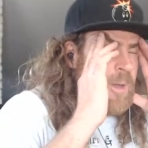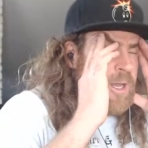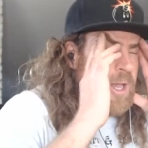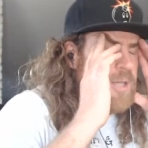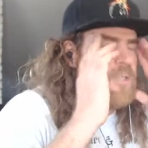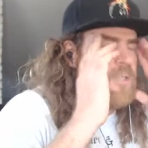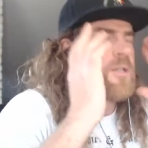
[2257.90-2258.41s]

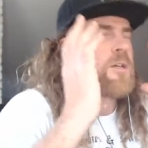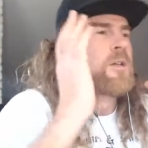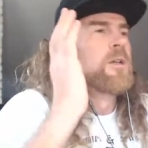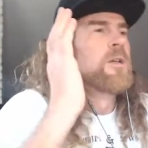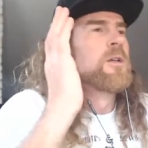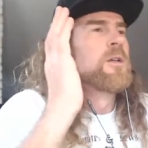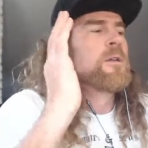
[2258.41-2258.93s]
gosh.
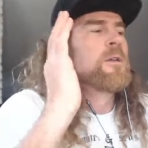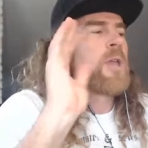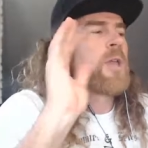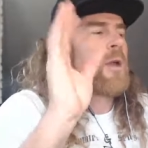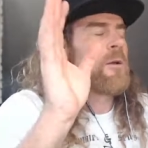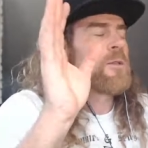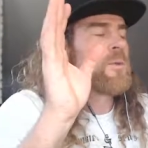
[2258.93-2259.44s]
K
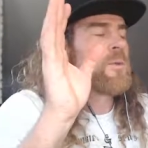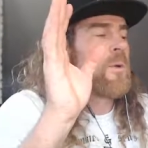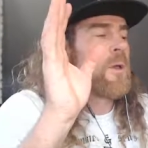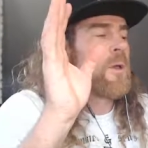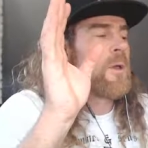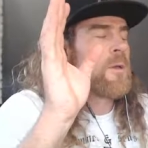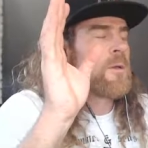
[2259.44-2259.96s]
R S
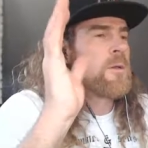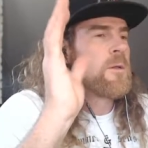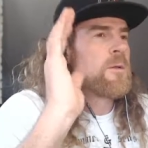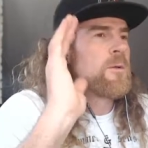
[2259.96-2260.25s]
One,